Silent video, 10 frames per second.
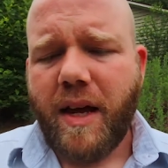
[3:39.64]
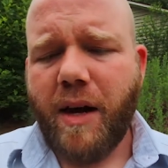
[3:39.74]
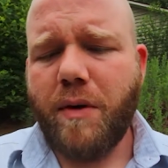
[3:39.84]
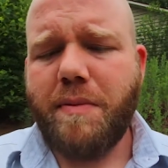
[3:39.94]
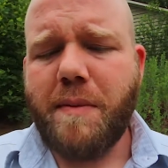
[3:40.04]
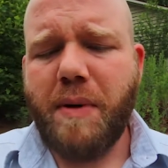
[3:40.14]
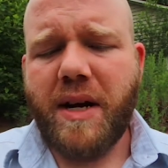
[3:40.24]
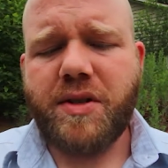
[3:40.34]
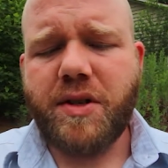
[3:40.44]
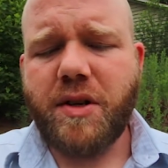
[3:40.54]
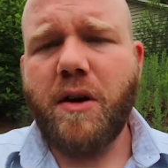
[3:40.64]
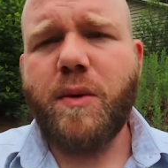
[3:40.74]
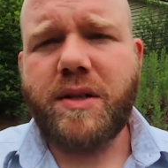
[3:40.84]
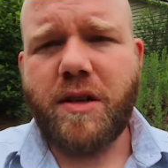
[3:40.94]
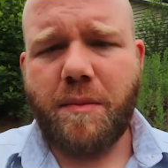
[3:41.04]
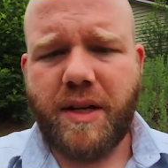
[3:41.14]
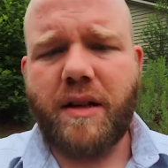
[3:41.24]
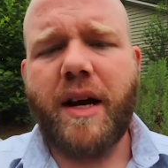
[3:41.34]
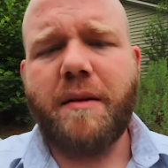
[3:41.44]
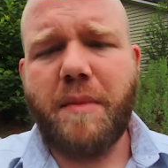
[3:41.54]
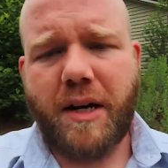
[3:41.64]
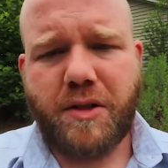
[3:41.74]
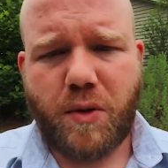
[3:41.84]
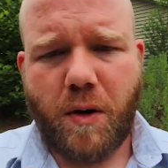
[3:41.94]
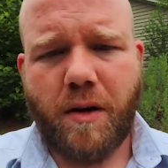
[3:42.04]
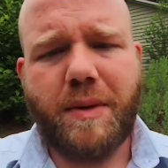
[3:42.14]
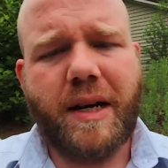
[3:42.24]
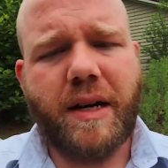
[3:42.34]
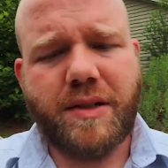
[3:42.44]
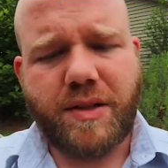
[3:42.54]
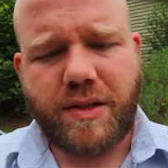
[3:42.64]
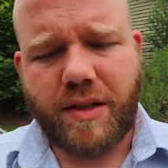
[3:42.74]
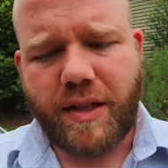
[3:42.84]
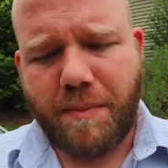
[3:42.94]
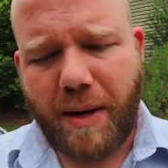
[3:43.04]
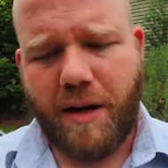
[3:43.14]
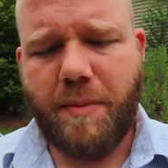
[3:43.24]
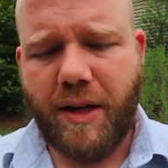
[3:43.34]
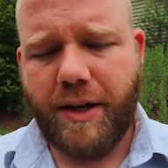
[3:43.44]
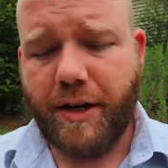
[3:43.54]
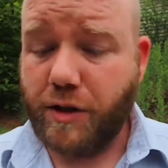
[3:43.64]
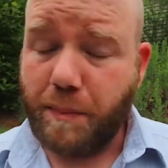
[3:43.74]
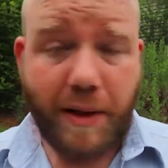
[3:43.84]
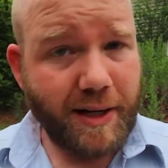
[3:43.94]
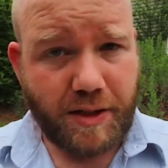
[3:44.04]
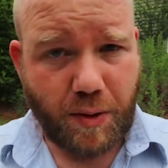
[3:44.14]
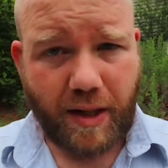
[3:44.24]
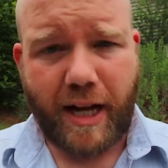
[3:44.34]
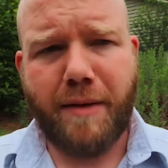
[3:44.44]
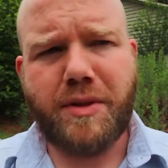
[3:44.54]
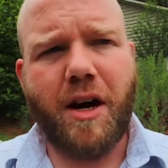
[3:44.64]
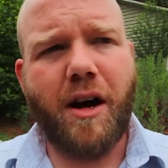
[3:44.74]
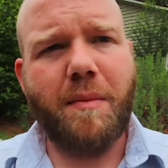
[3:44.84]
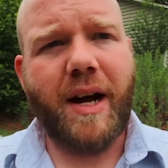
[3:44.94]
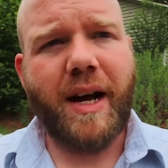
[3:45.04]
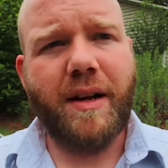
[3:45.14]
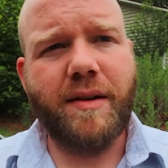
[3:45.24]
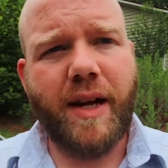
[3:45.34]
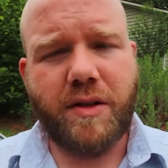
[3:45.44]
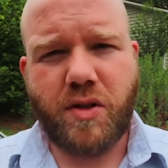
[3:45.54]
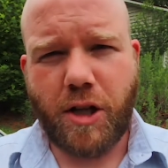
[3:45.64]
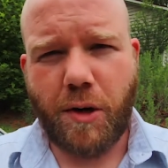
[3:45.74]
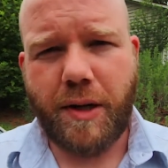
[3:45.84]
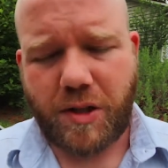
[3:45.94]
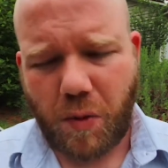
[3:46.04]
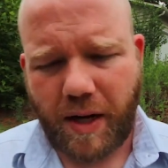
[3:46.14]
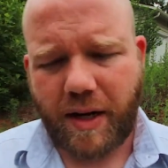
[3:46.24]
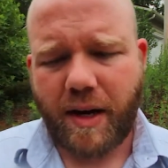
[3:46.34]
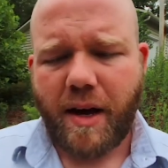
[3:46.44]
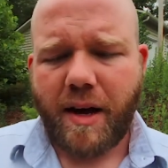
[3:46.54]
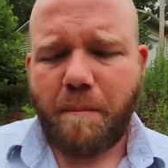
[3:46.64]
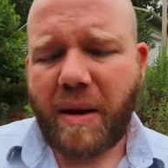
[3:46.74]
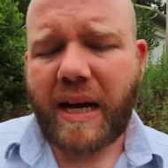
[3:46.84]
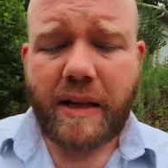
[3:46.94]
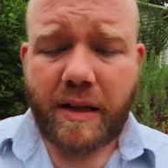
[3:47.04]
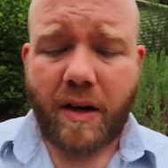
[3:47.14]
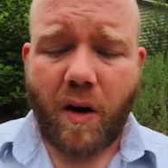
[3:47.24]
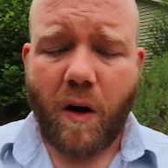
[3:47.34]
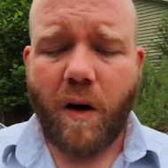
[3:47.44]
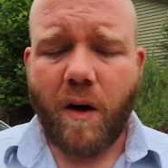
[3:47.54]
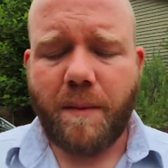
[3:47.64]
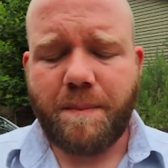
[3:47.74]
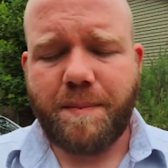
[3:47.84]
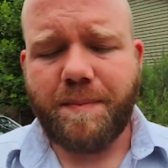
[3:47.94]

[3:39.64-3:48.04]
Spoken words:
it would be best to go with something like Mega Squirt because the compatibility to just plug into a laptop and slowly tweak. Being that the car,